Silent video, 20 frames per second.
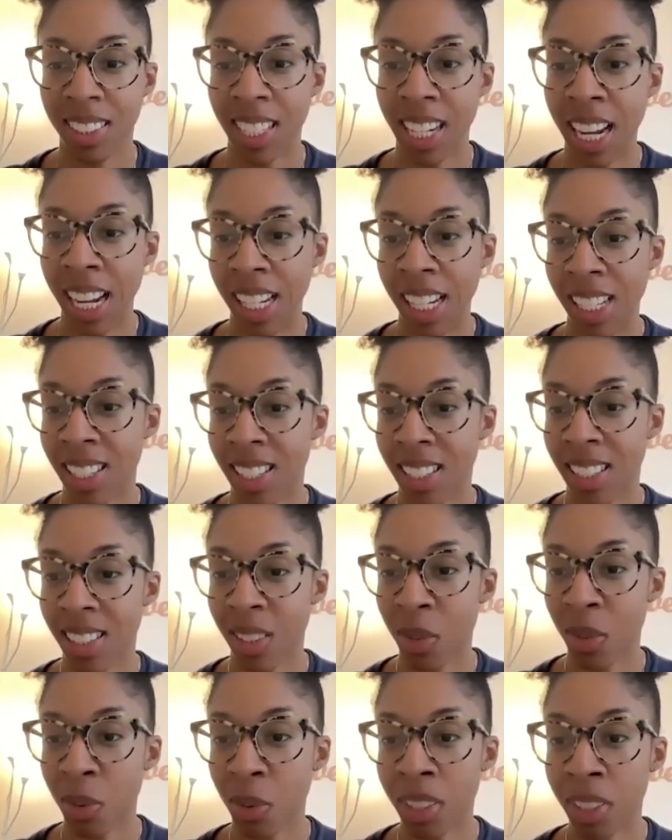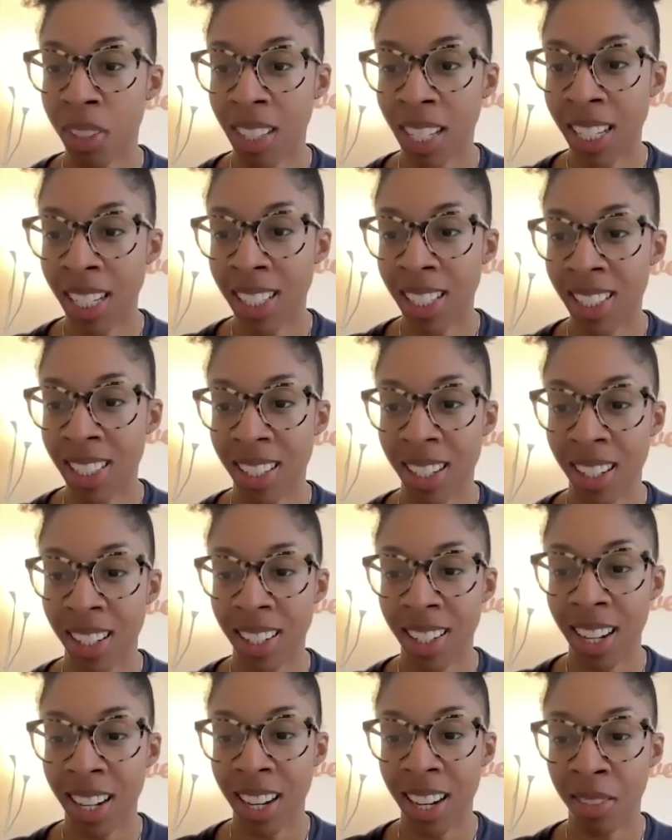Nice. Well, thanks
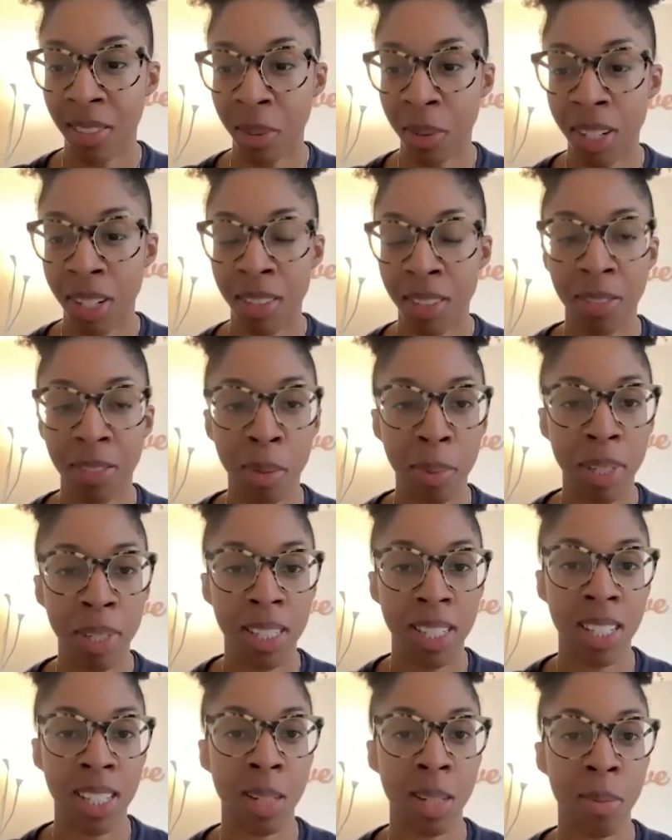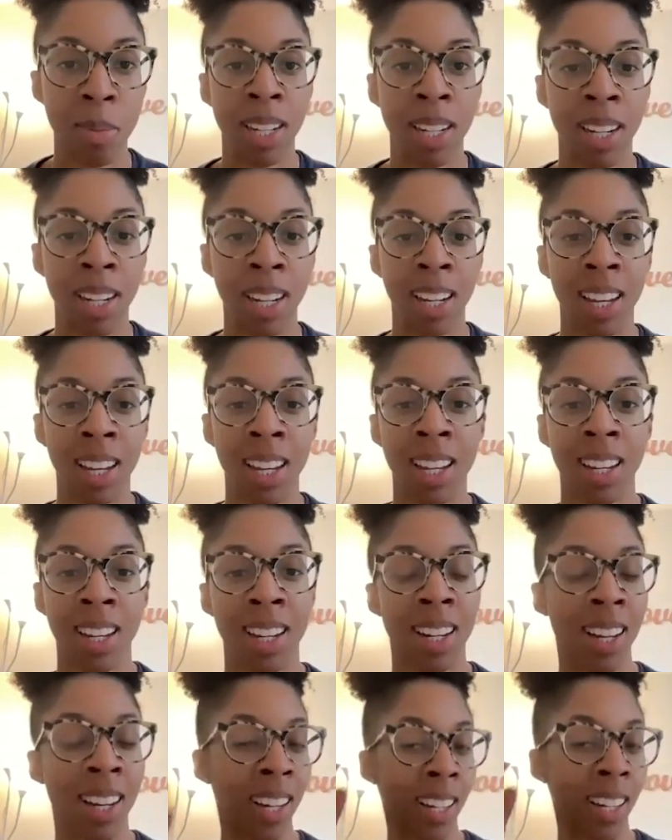everyone for participating
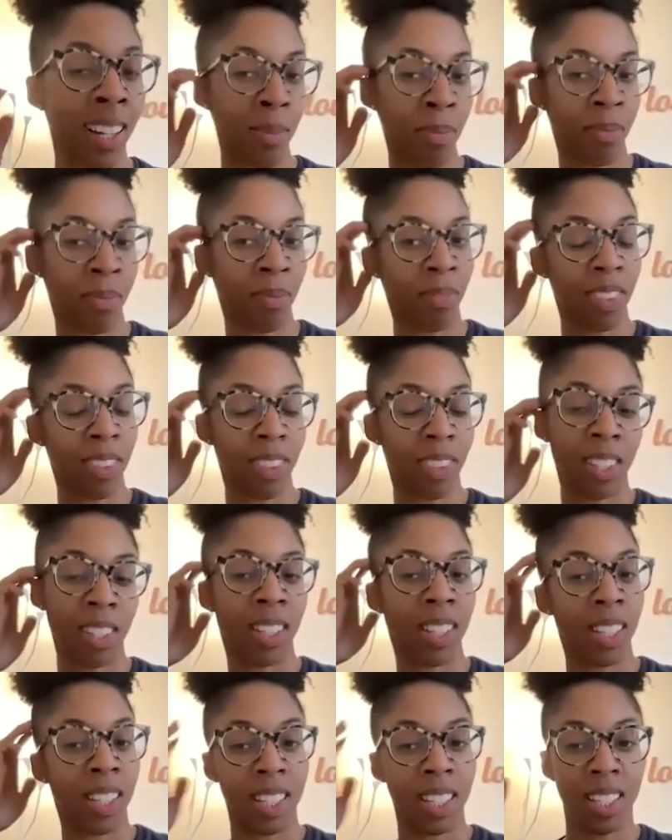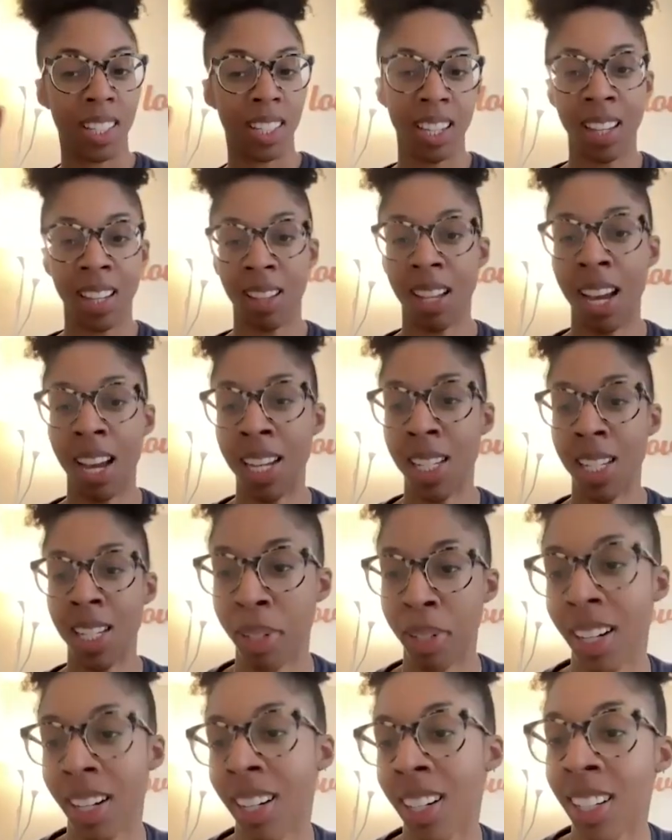in the
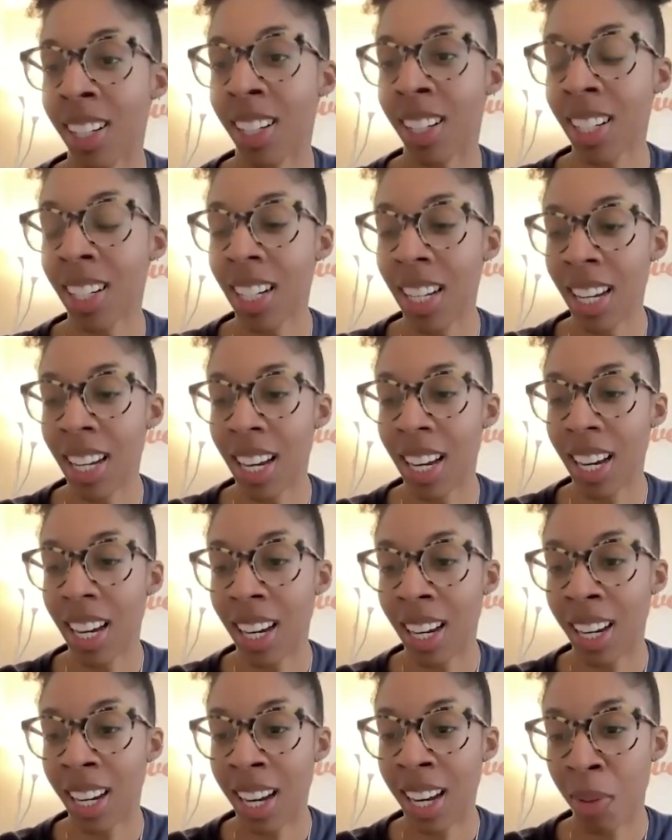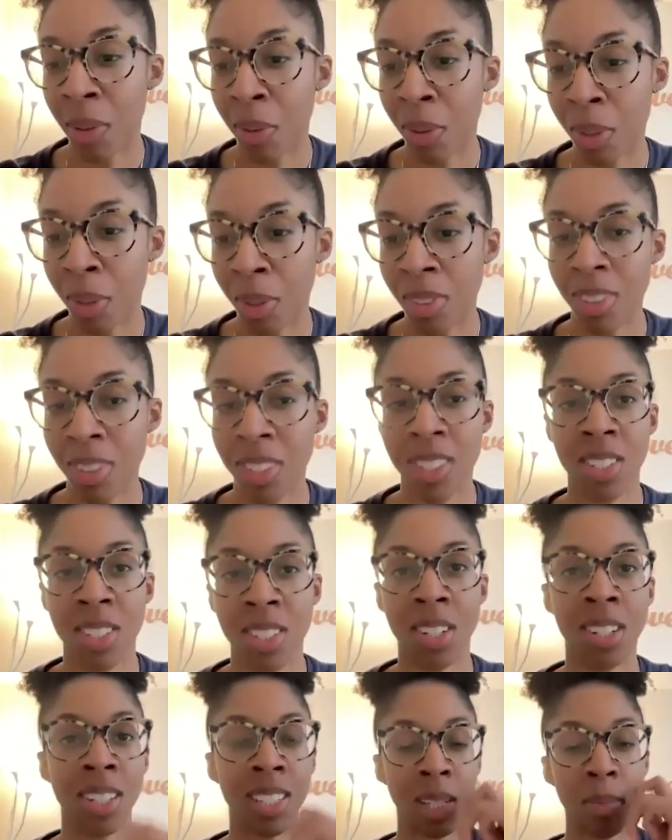icebreaker. I will
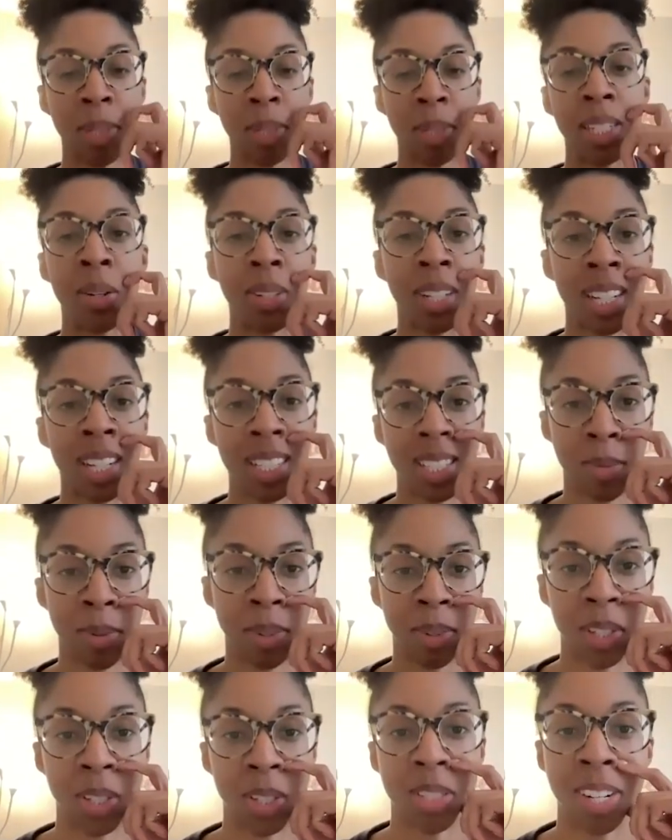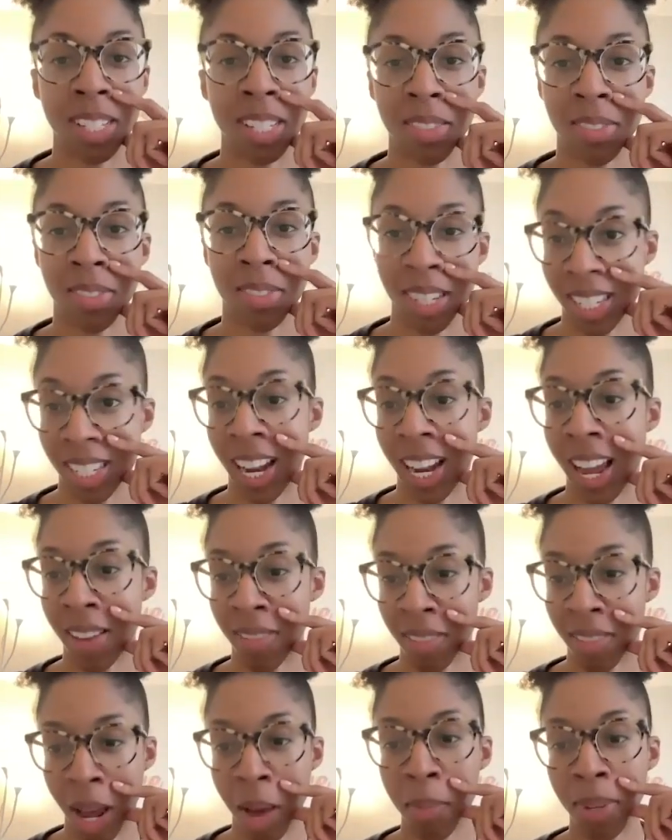certainly be noting some of those restaurants that I
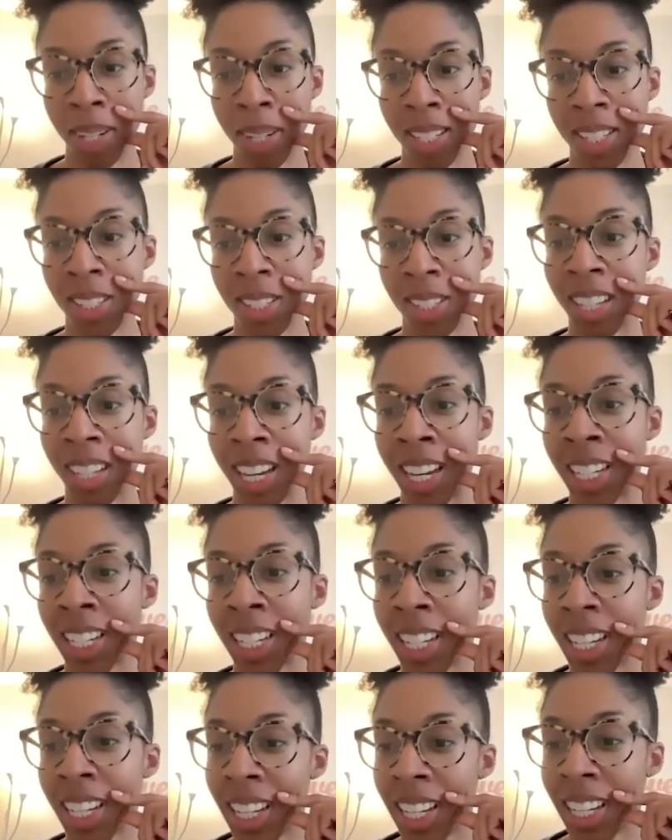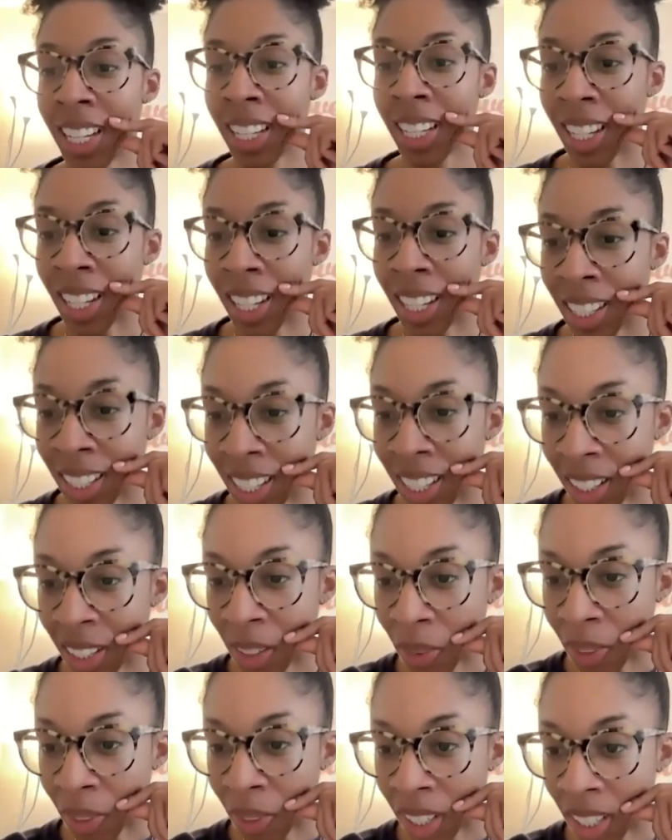have not been to yet. The
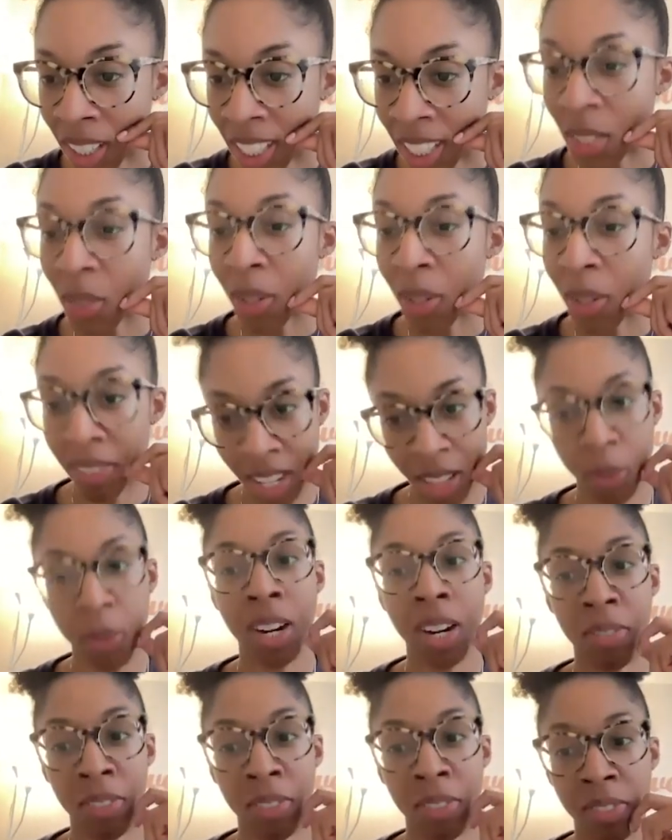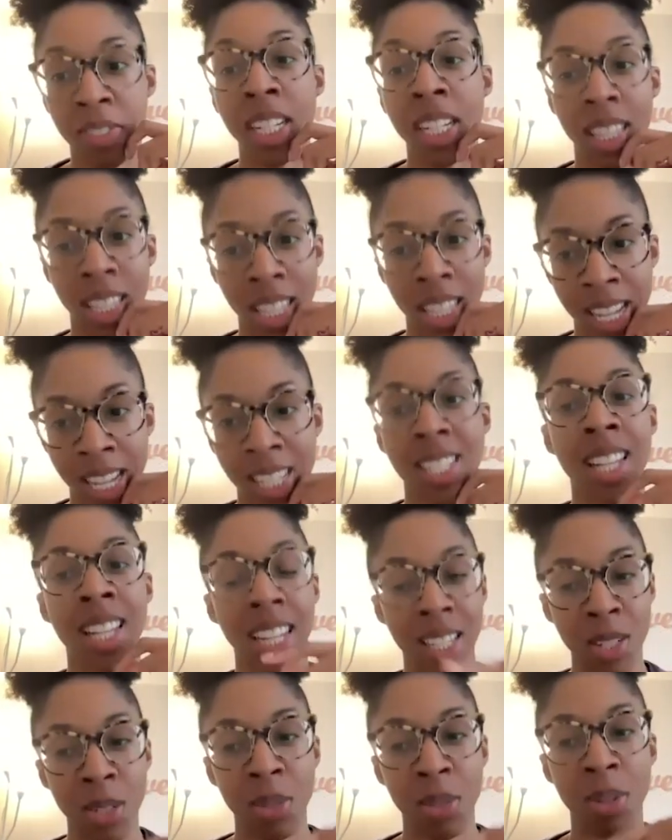other one, they do have another one on 15th. Yes,
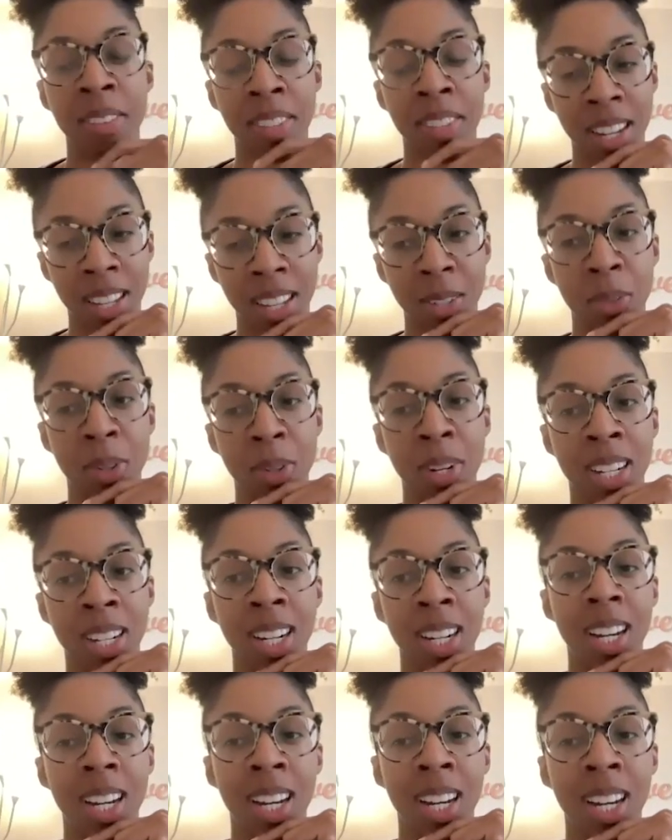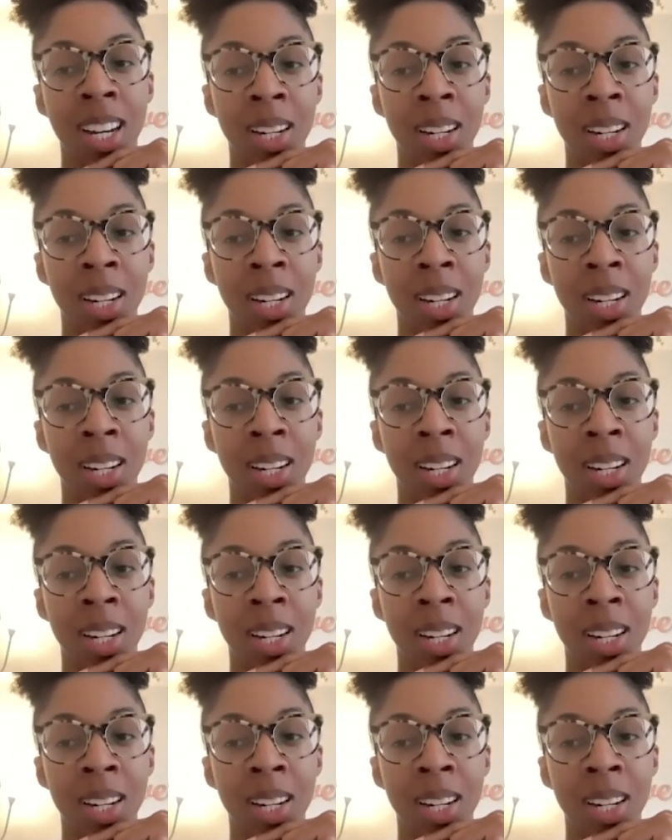they do have another one.